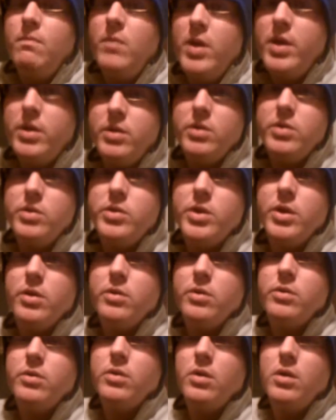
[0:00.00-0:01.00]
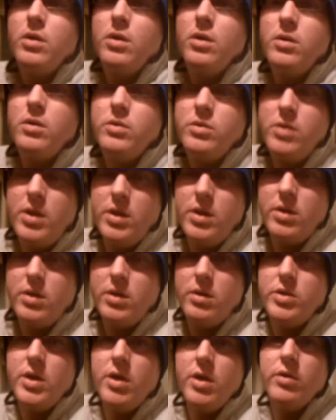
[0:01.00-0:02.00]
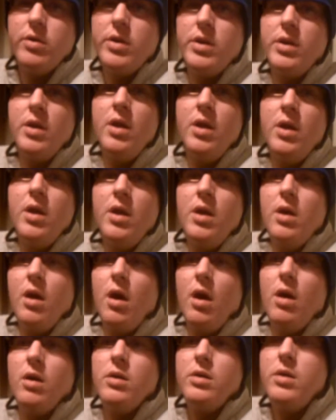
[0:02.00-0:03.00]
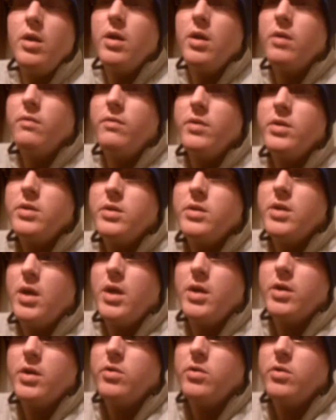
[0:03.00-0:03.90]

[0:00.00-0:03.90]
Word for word: into the charity. Into the charity. Uh, none of it uh,